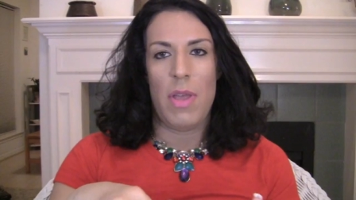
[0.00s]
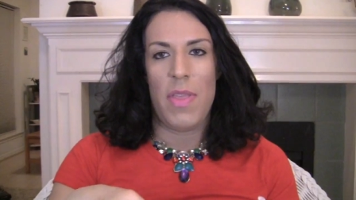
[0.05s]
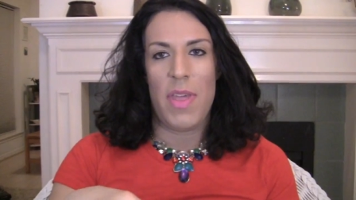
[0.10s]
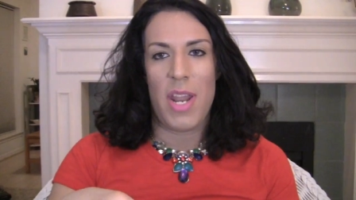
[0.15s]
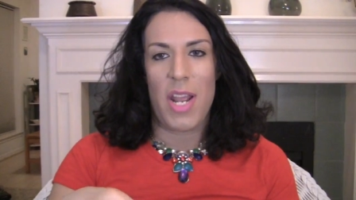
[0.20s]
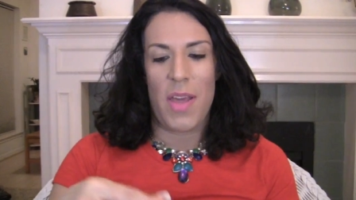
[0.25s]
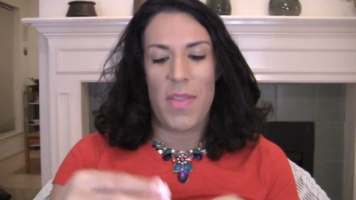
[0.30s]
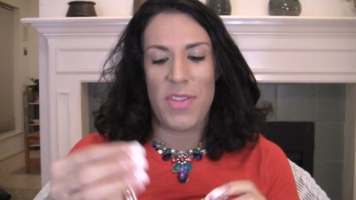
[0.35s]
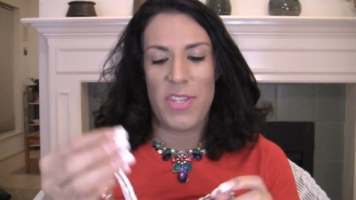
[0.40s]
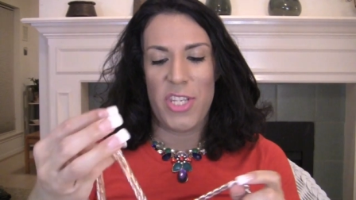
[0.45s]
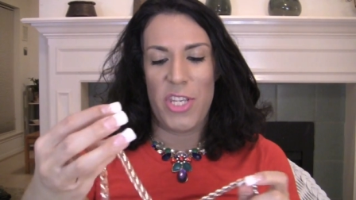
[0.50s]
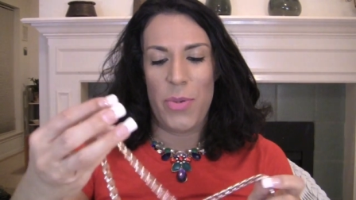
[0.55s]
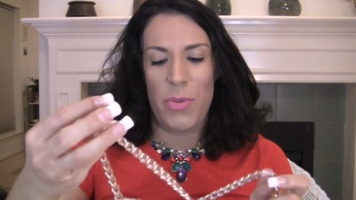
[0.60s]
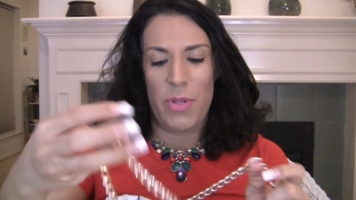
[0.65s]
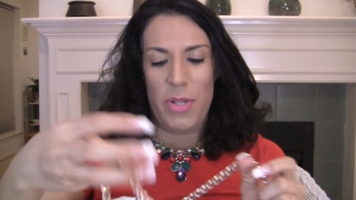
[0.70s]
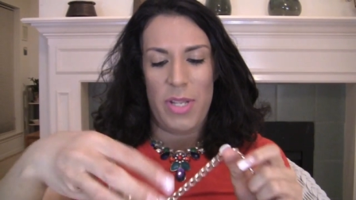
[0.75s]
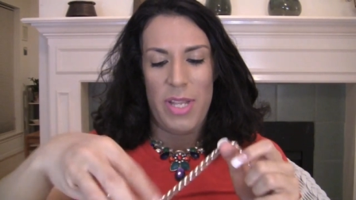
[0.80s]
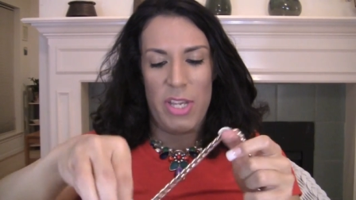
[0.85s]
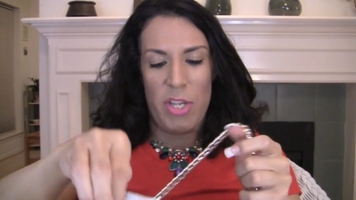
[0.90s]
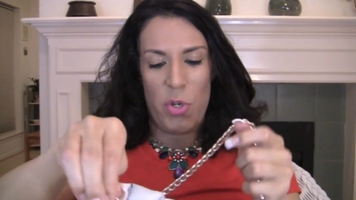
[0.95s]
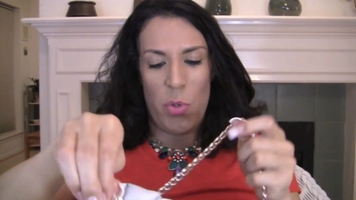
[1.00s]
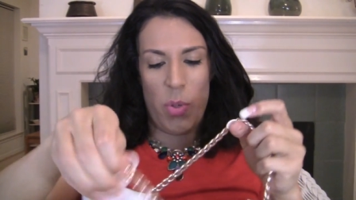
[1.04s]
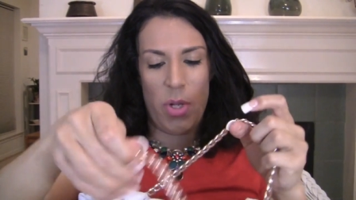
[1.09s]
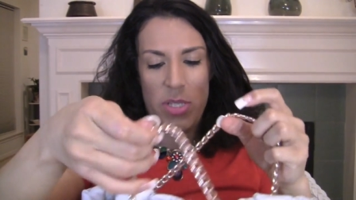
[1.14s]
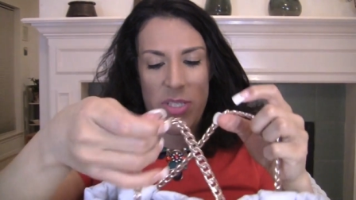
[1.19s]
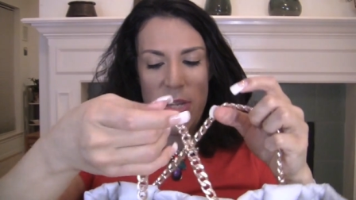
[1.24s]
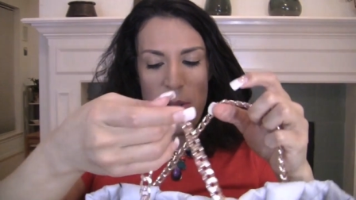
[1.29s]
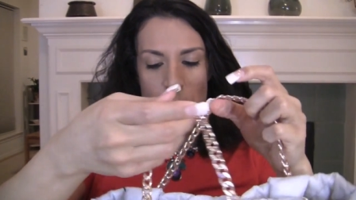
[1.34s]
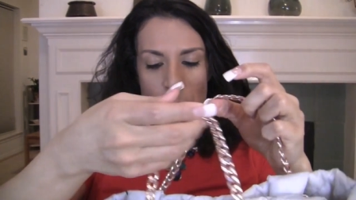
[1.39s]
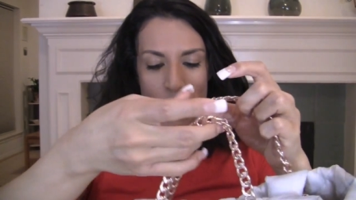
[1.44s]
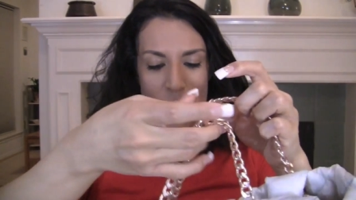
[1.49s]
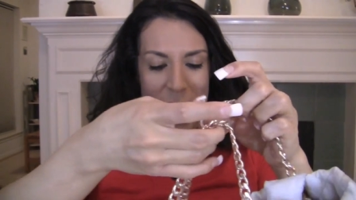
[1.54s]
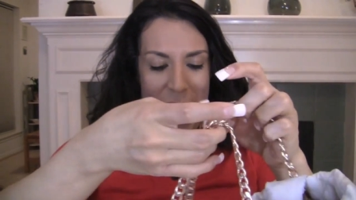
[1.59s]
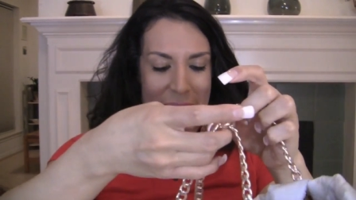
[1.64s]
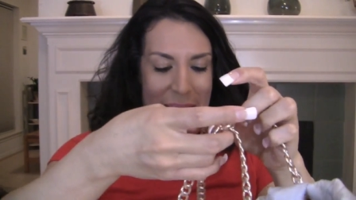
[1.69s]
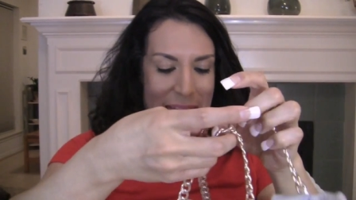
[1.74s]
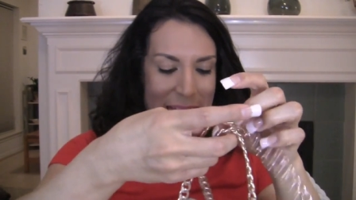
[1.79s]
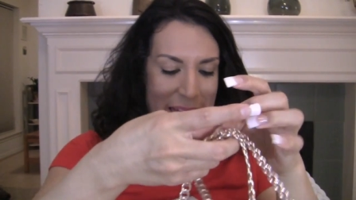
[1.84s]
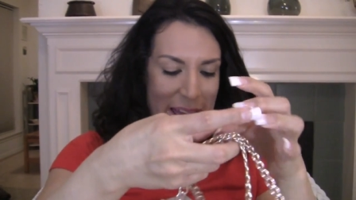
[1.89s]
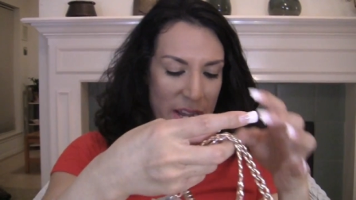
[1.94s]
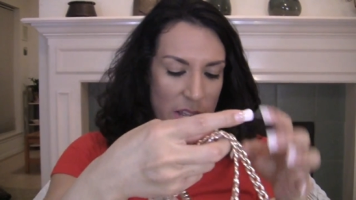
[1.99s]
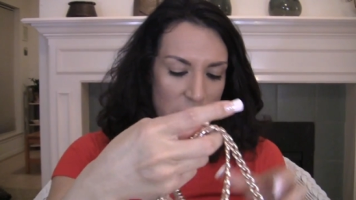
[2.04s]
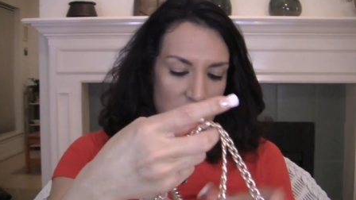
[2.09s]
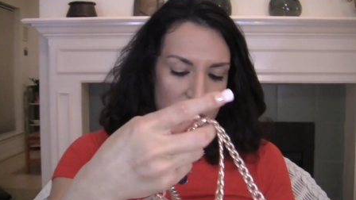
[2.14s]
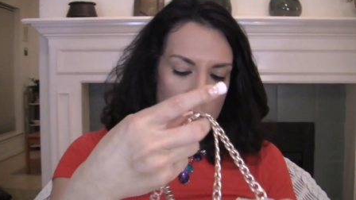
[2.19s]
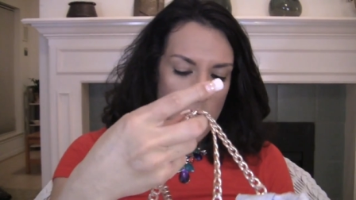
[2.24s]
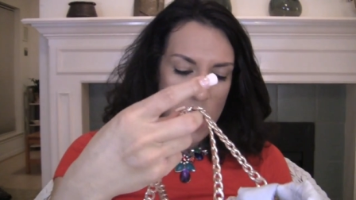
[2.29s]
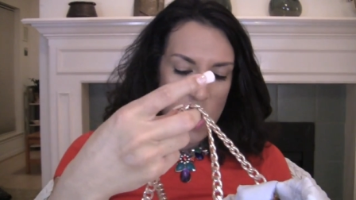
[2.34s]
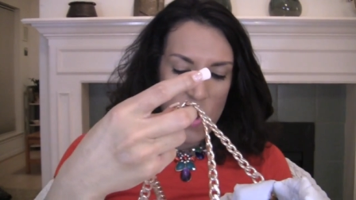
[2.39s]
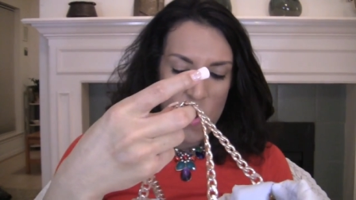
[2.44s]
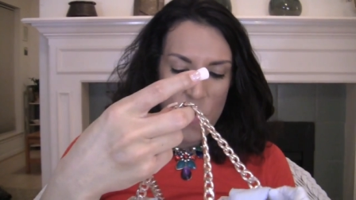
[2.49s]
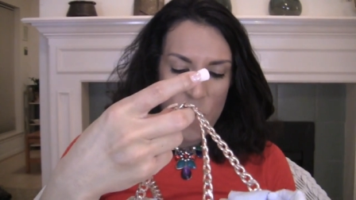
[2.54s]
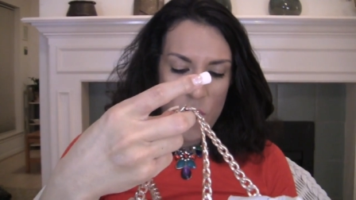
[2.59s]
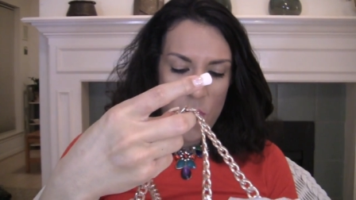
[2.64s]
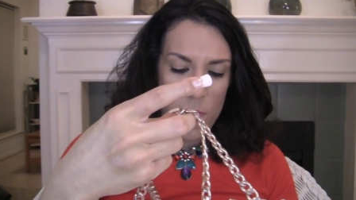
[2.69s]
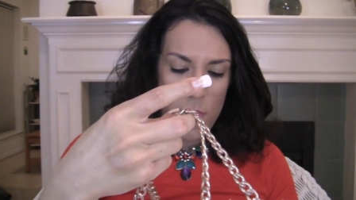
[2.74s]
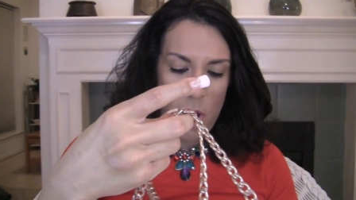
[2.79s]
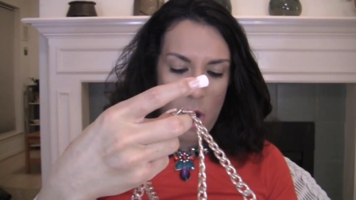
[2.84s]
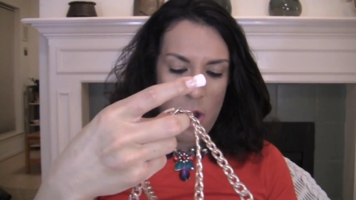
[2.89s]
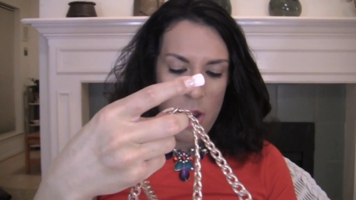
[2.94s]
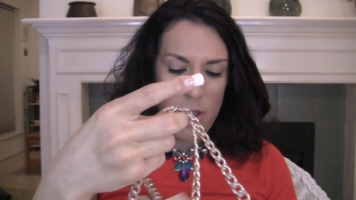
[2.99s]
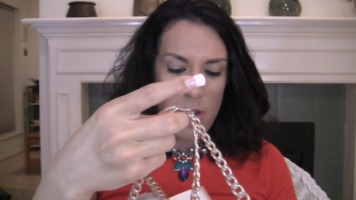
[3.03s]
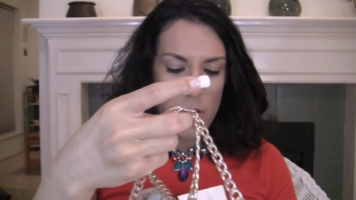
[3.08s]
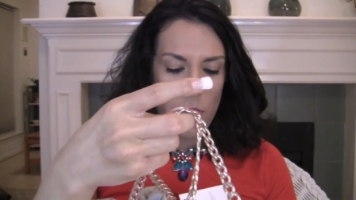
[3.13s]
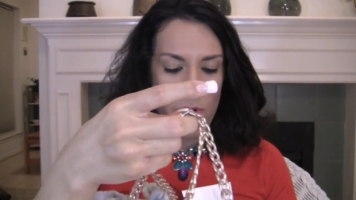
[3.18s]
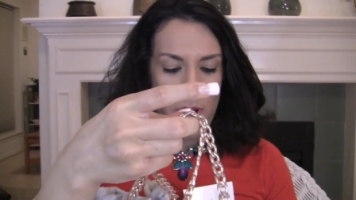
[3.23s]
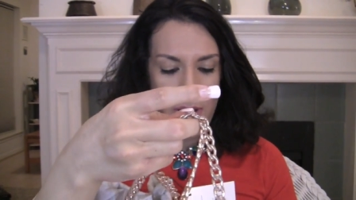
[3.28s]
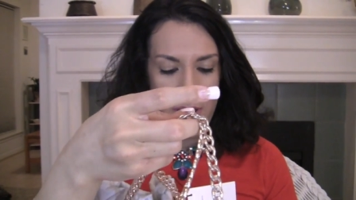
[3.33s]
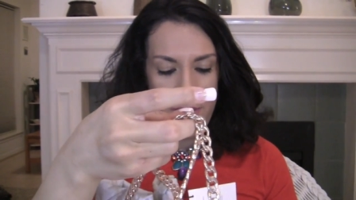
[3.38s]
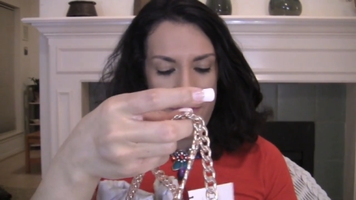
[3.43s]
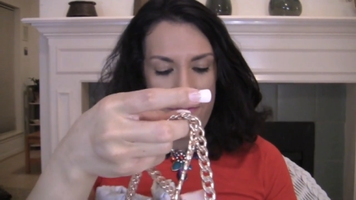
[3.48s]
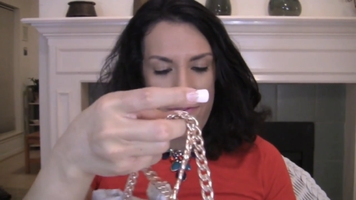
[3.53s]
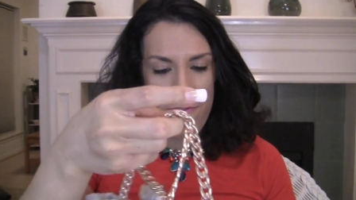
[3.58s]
And then I got this cute little like quilted bag from the Ariana Grande